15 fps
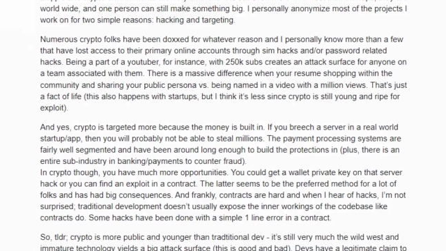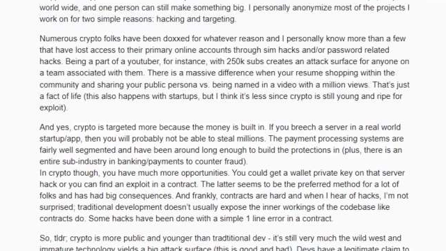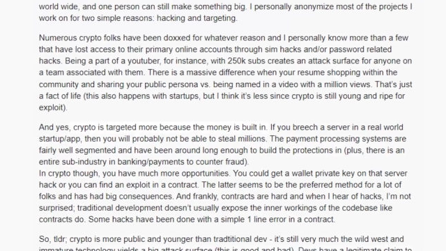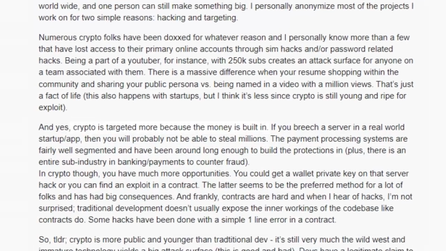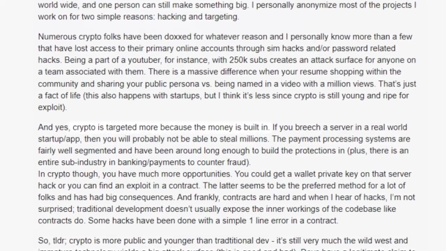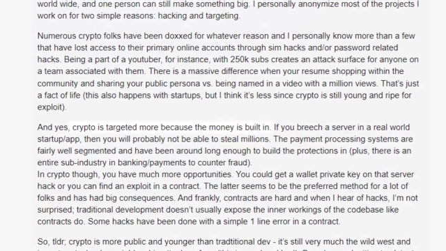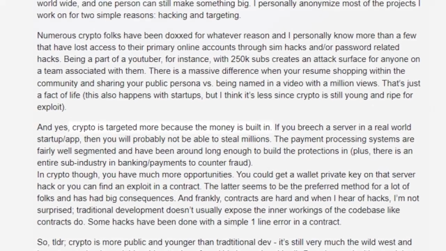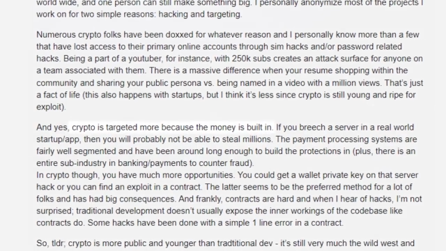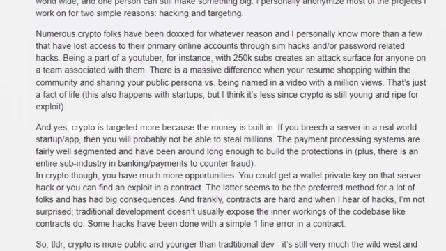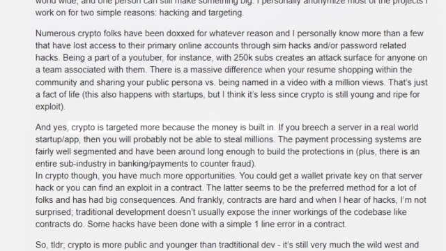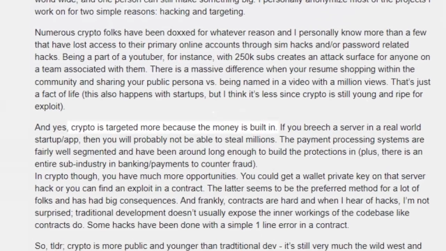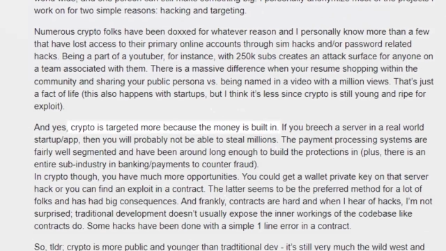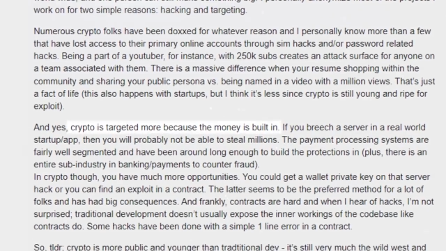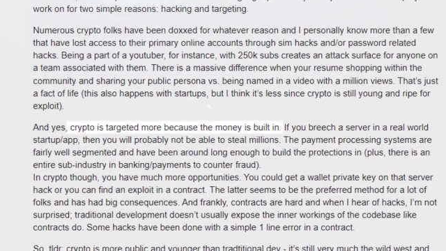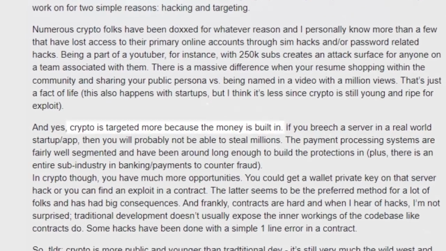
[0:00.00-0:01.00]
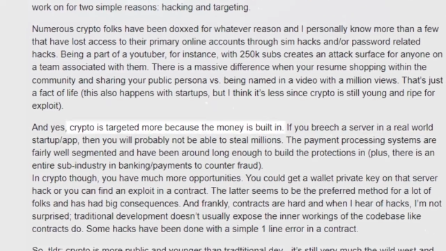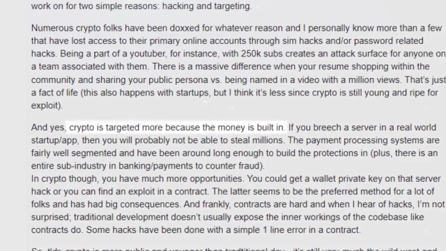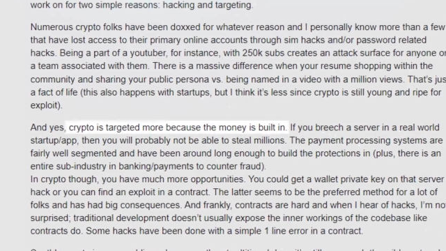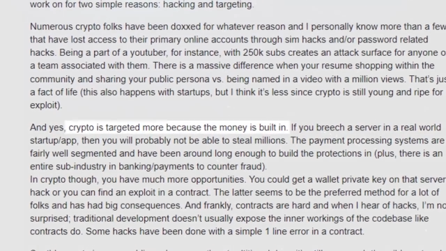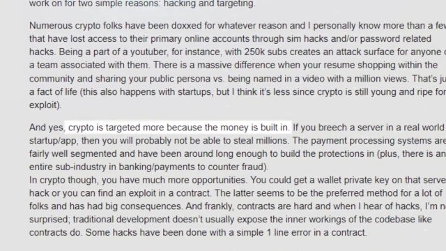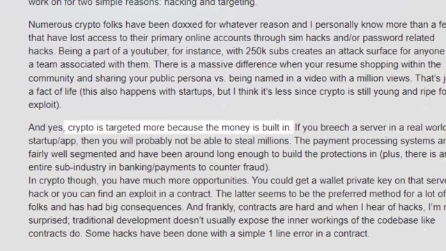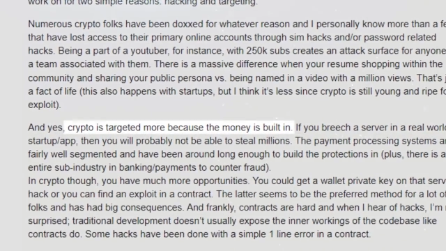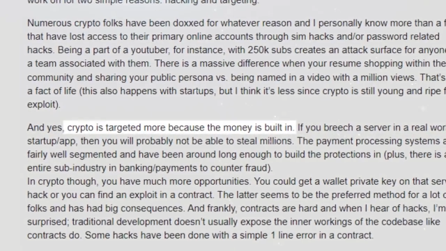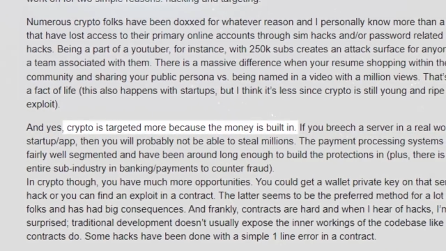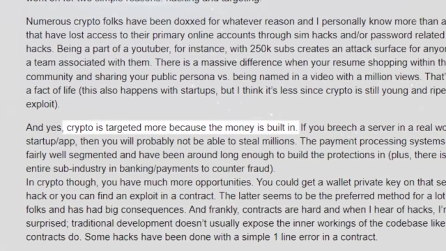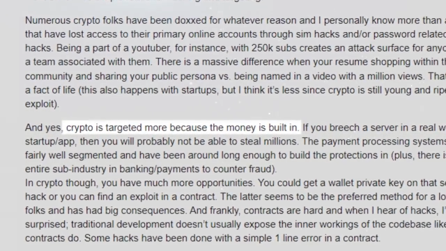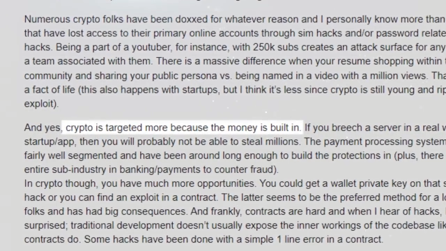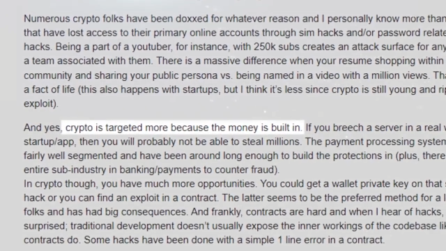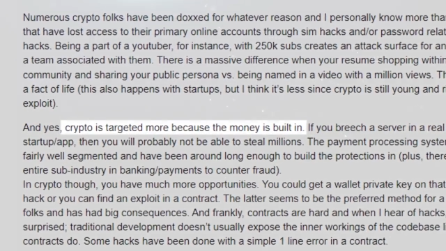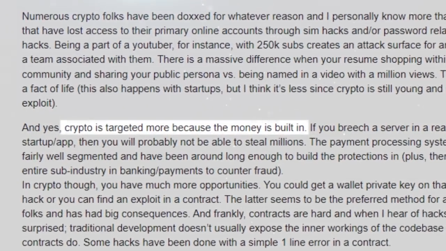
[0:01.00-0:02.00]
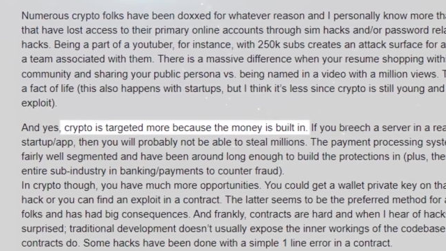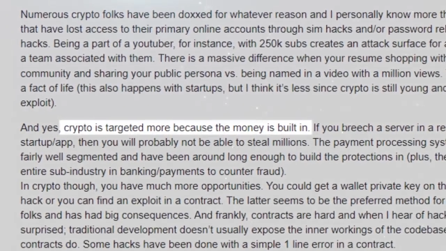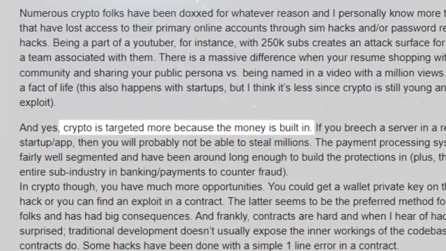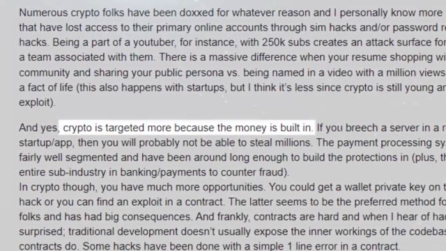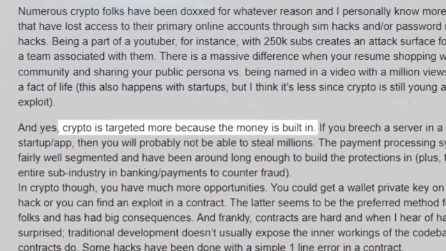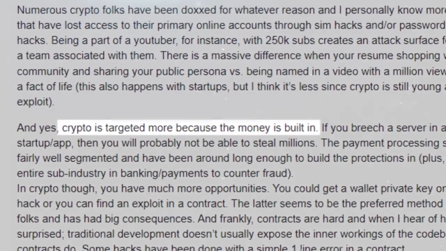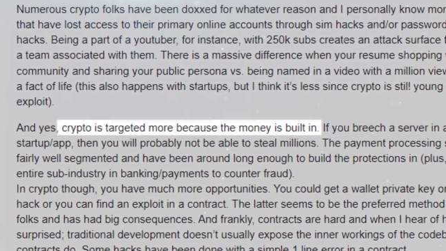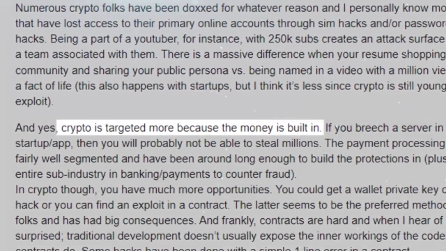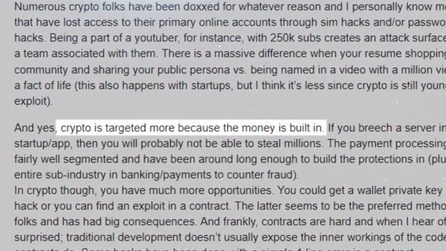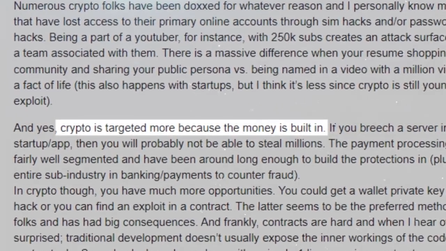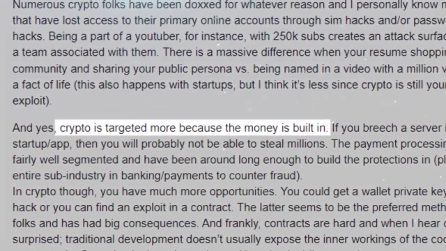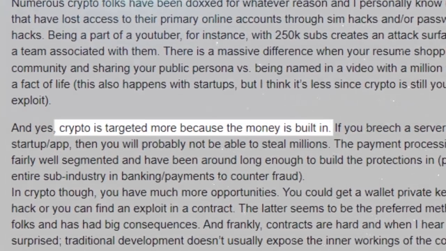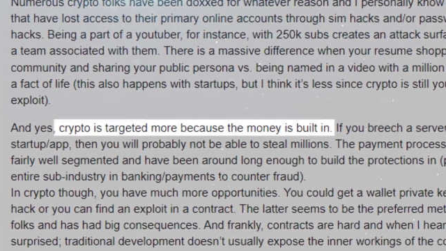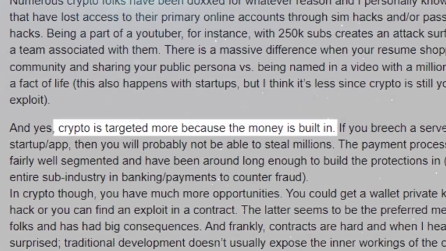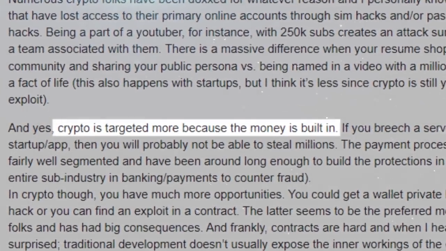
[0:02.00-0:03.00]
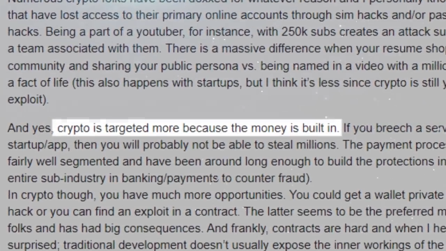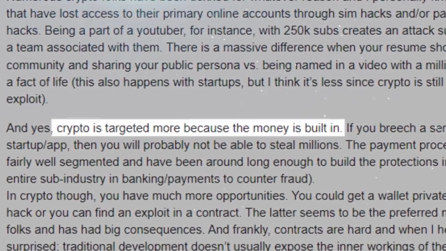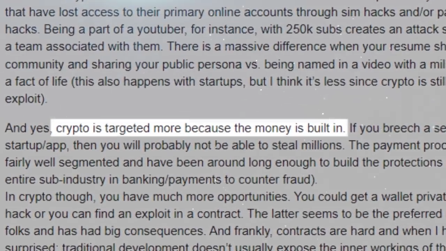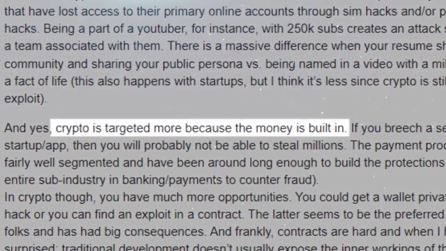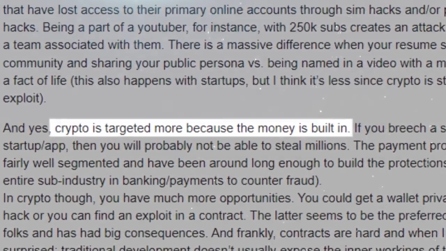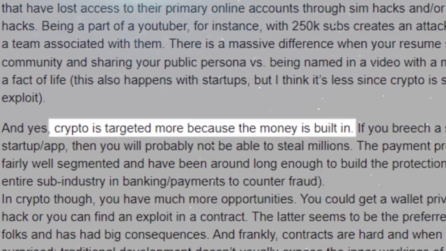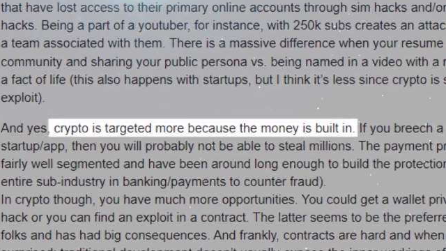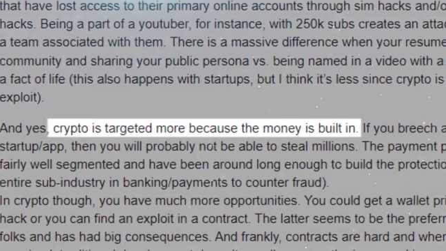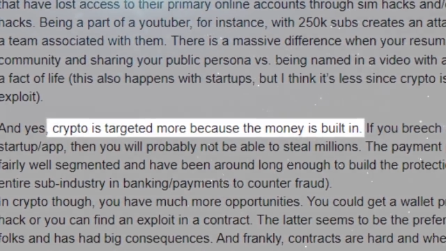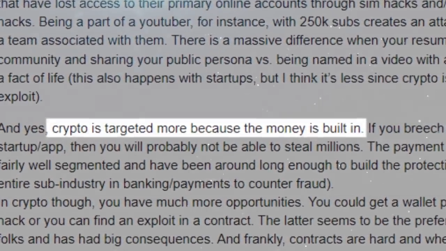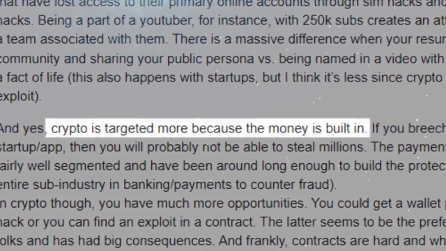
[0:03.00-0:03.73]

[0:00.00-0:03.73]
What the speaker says: [unreadable: no face in view]